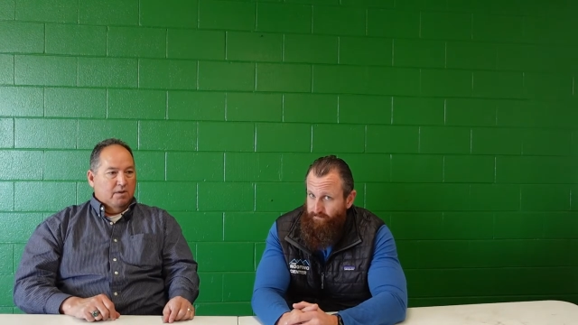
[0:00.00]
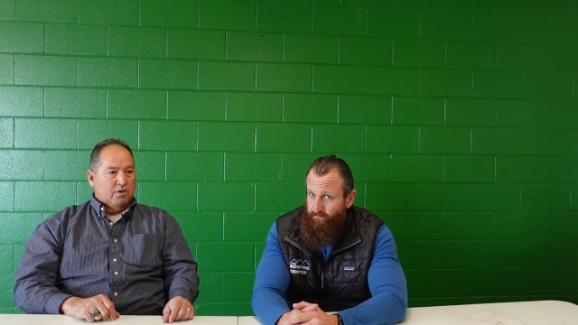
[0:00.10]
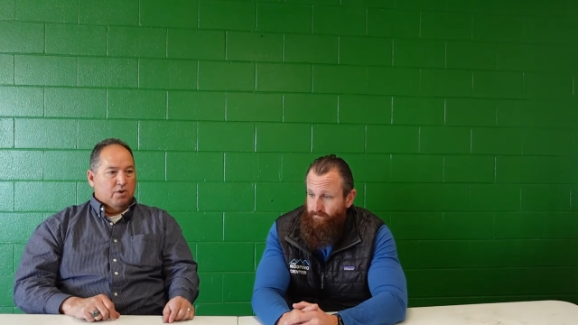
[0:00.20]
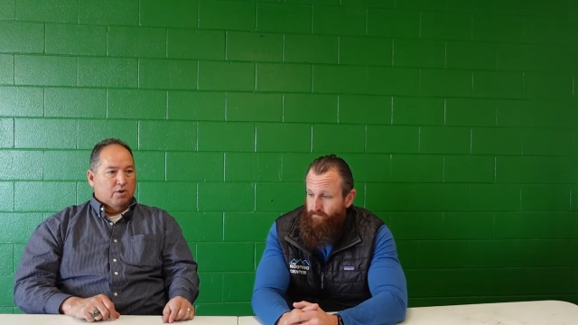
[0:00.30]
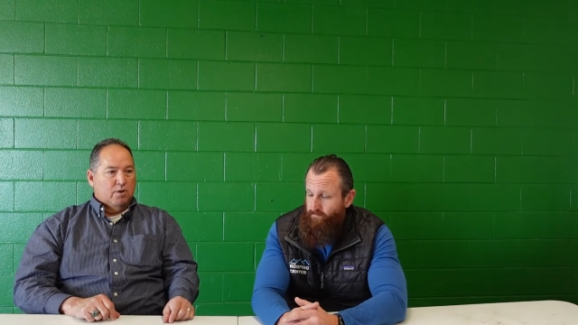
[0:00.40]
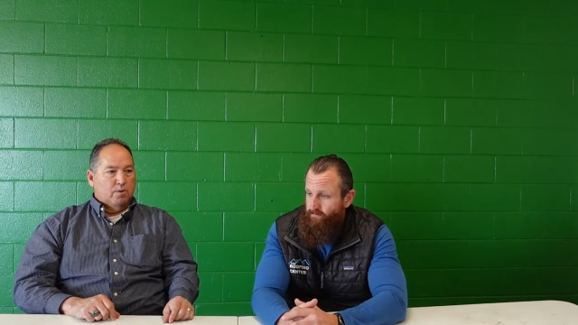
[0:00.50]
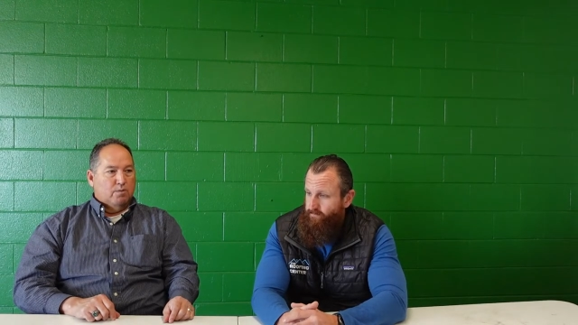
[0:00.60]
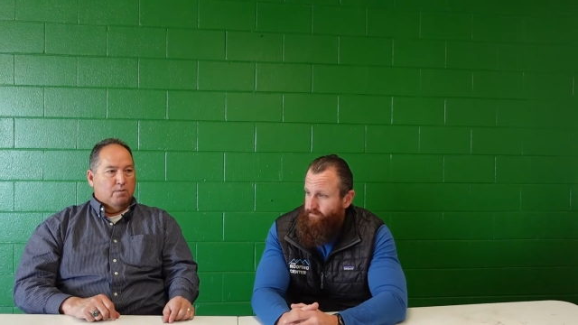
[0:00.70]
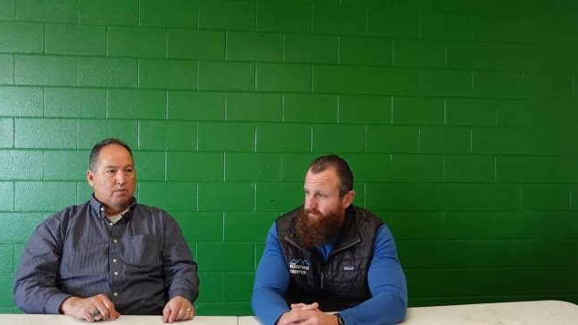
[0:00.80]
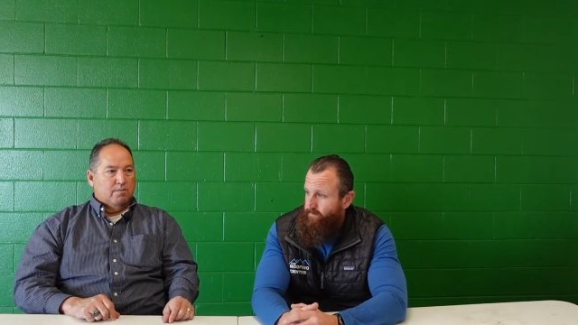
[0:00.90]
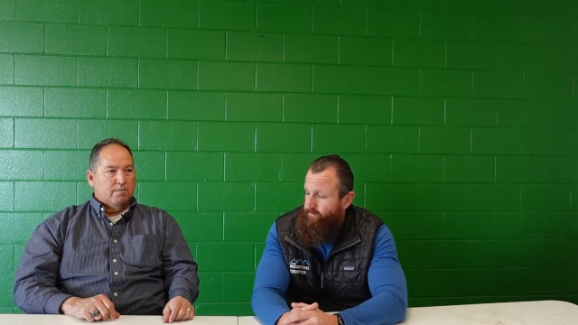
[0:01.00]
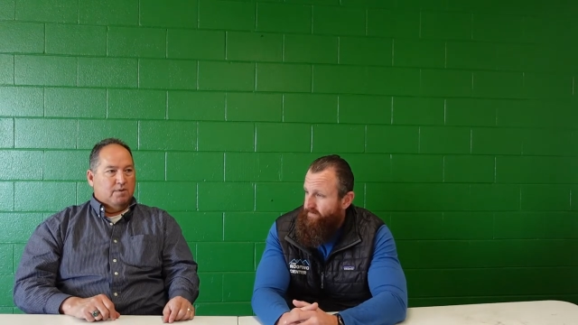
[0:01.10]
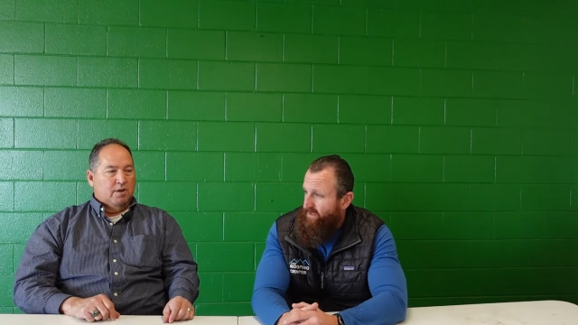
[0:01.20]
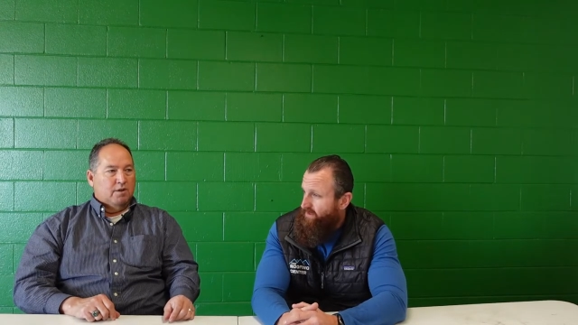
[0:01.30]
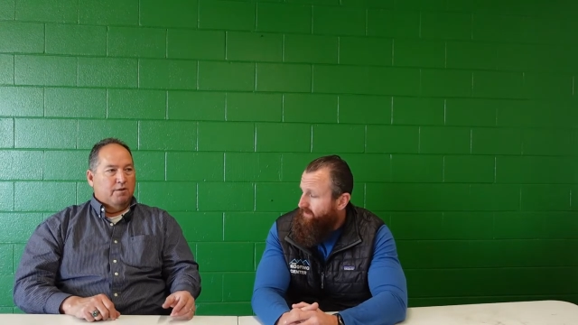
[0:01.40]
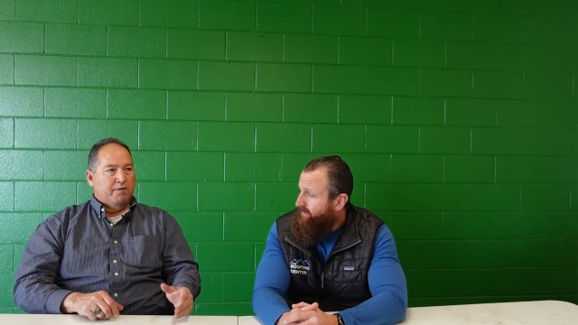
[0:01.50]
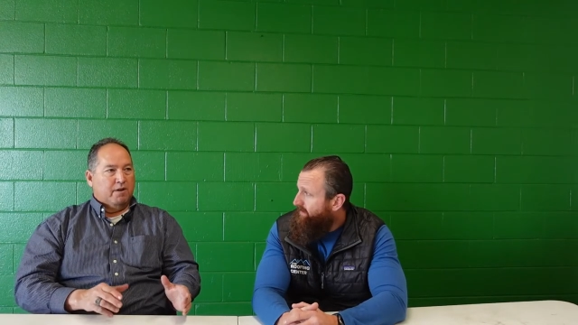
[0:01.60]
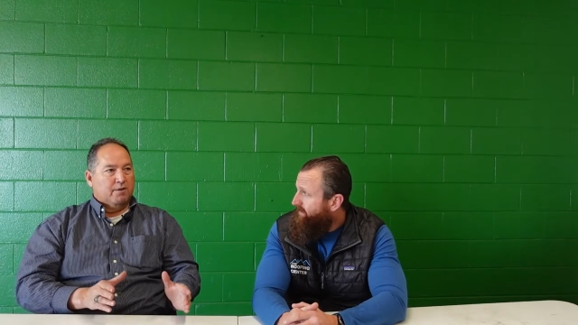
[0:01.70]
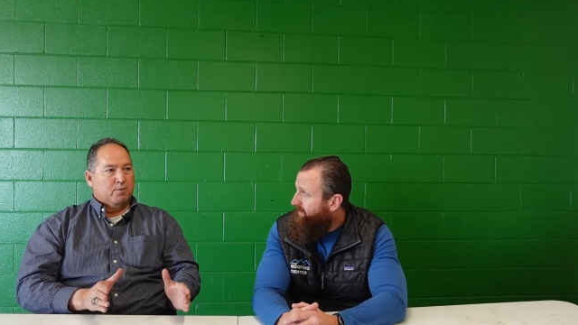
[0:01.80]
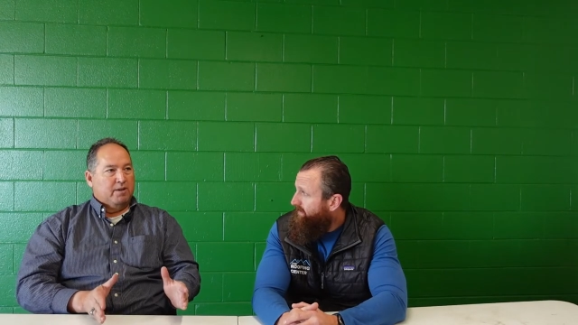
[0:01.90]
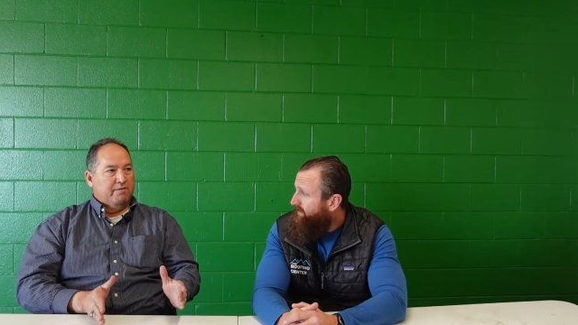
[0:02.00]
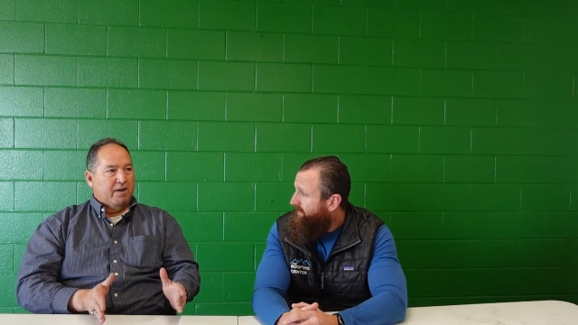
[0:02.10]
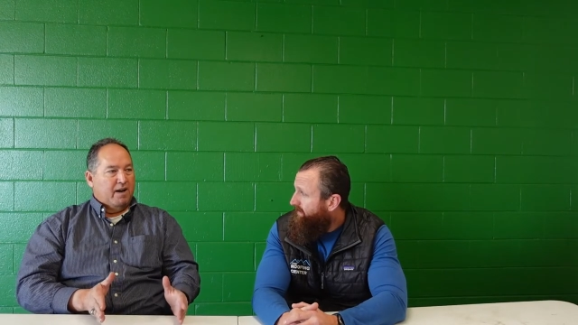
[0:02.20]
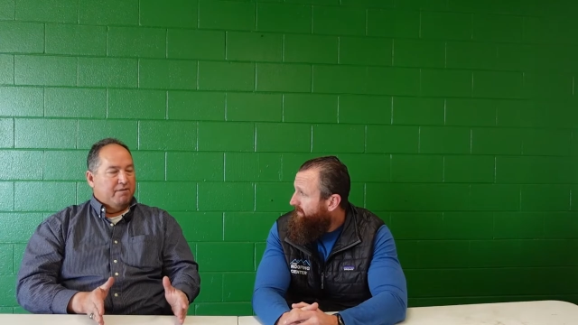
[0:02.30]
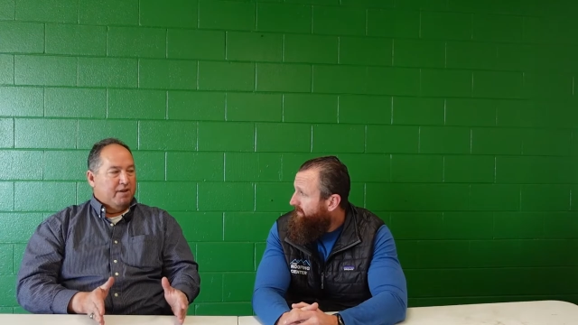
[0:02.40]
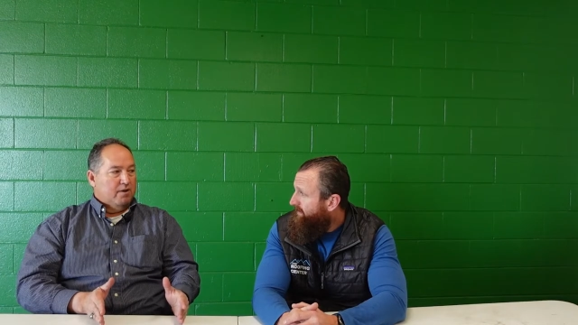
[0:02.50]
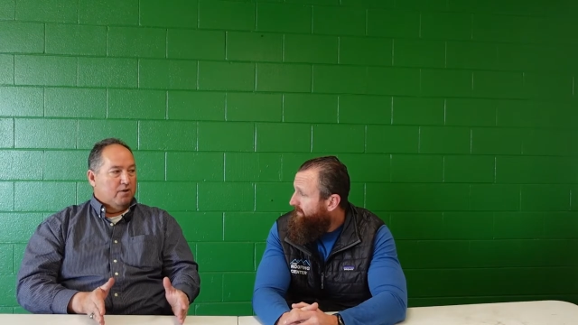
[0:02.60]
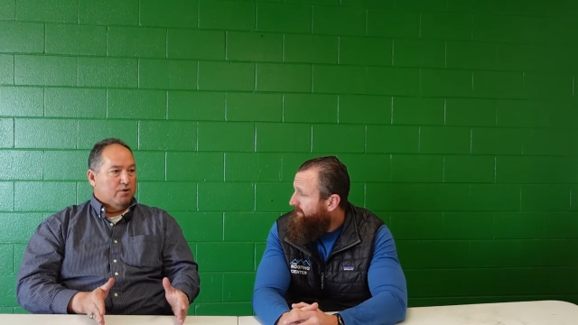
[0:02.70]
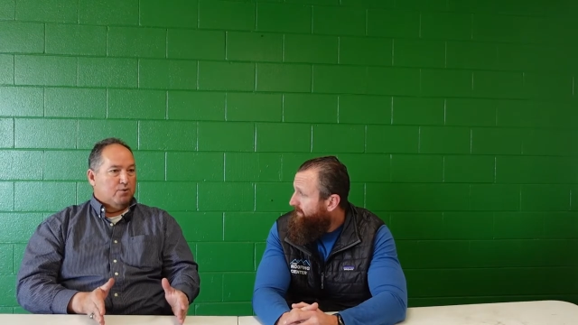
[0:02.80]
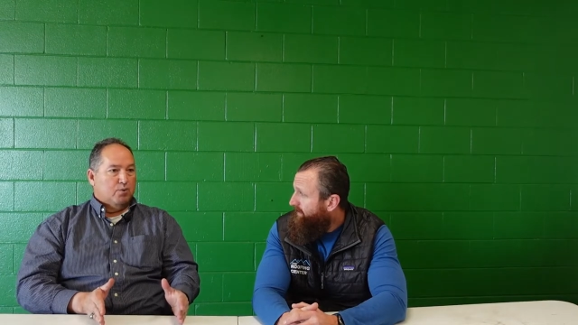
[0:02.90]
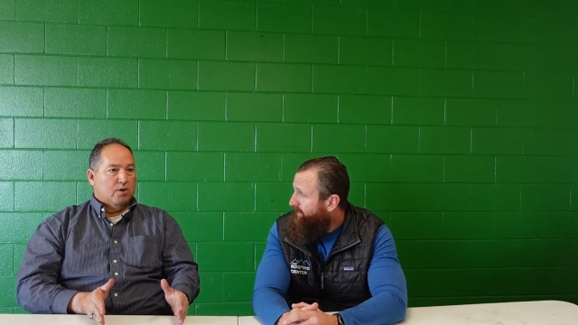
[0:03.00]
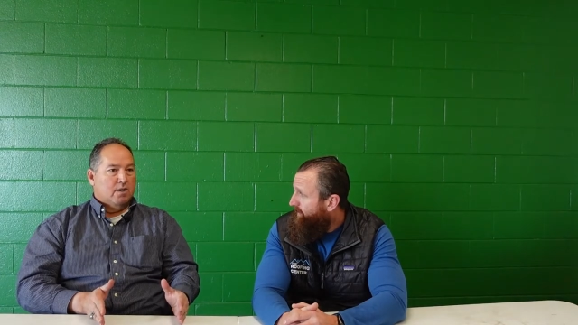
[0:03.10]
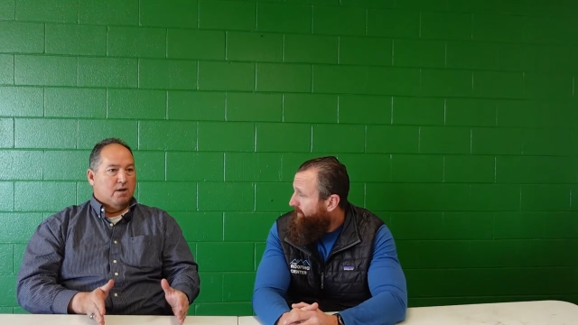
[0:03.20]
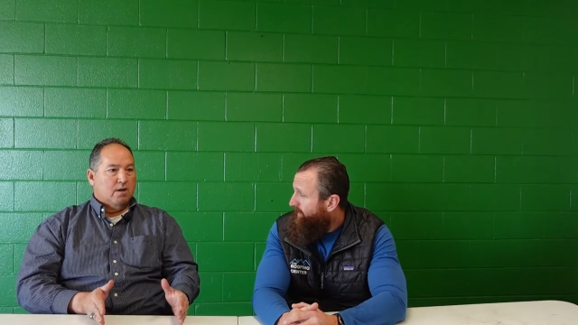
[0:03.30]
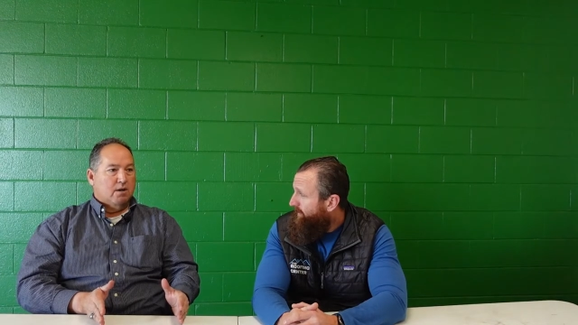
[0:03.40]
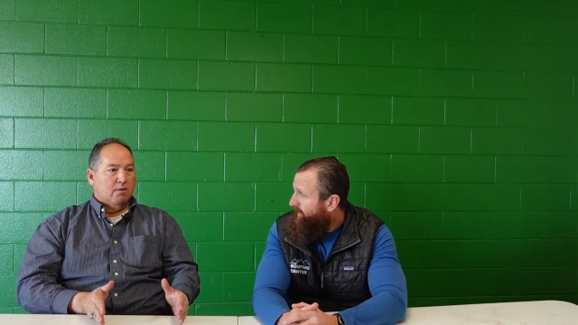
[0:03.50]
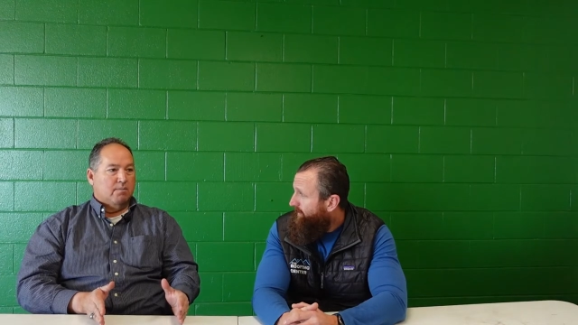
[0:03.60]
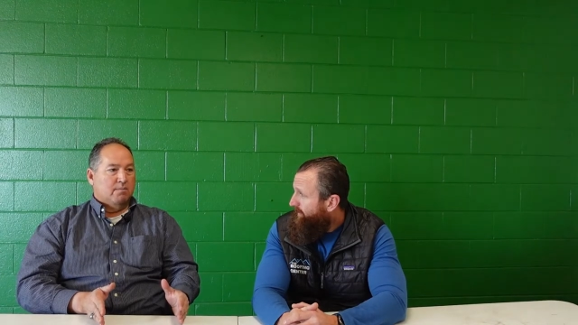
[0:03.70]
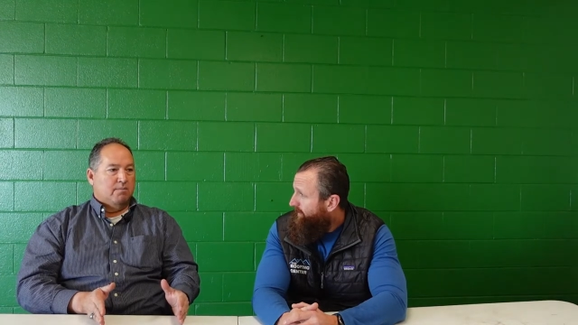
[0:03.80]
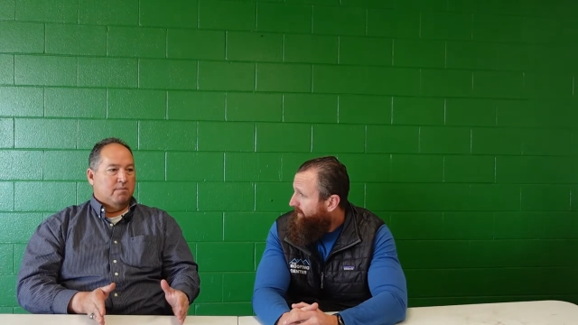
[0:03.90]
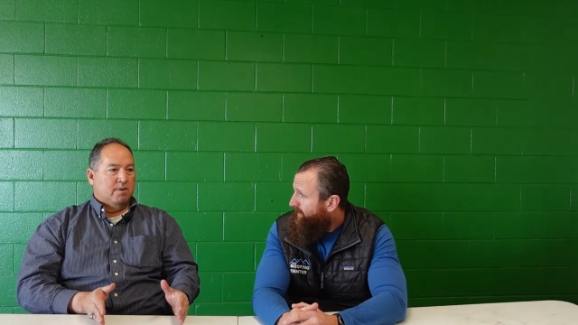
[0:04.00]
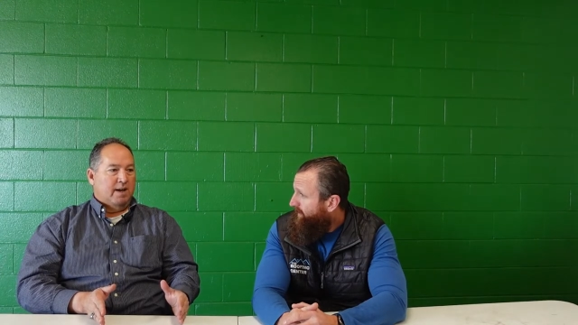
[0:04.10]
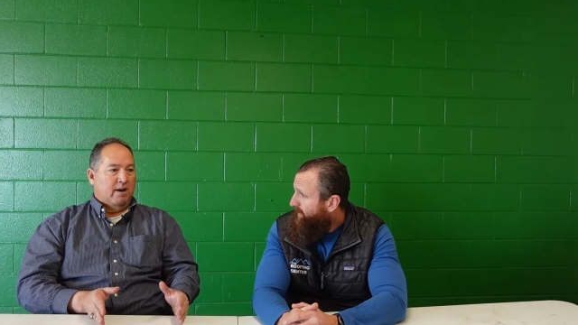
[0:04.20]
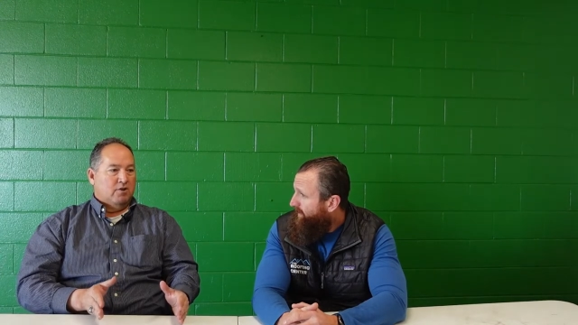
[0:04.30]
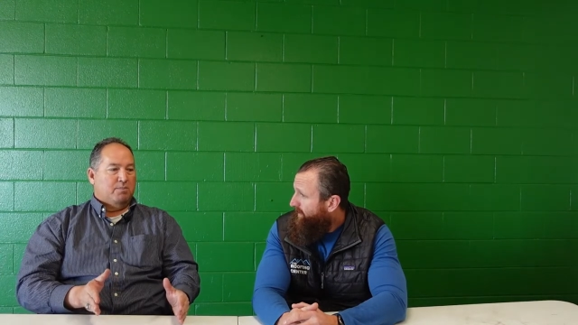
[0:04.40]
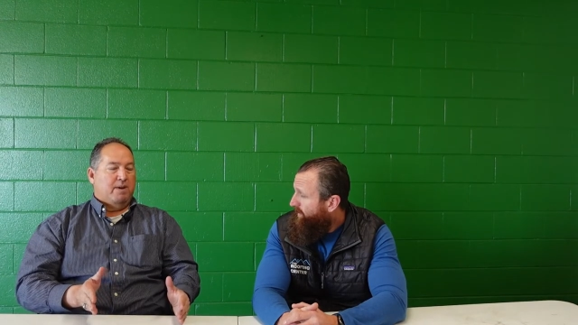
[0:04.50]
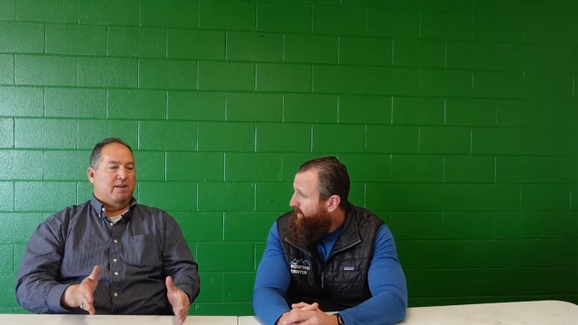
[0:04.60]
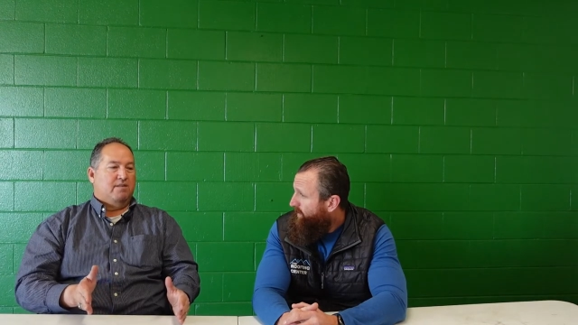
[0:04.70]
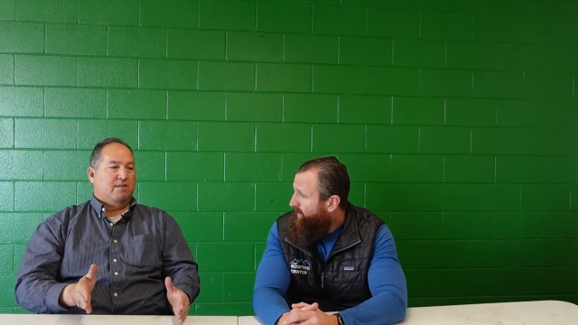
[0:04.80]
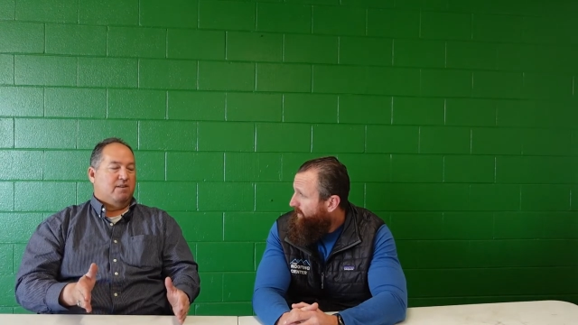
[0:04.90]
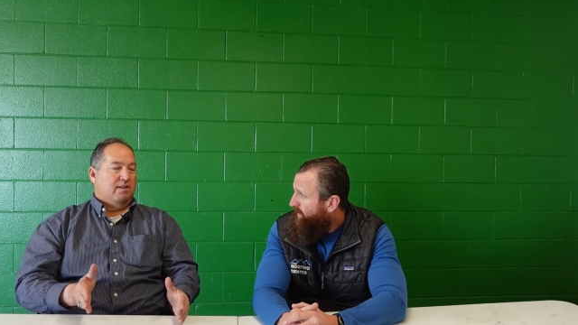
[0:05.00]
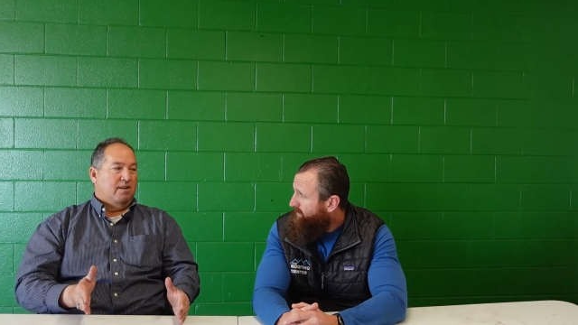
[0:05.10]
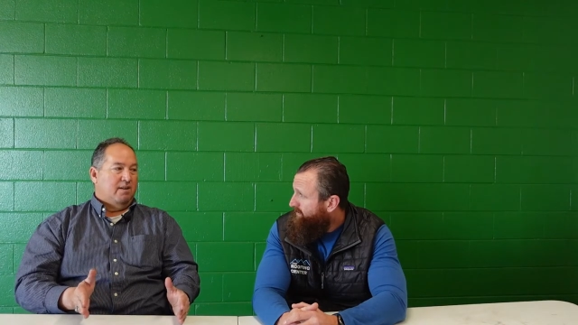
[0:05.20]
Speaker 1: so, you know, you figure three to five years where the airspace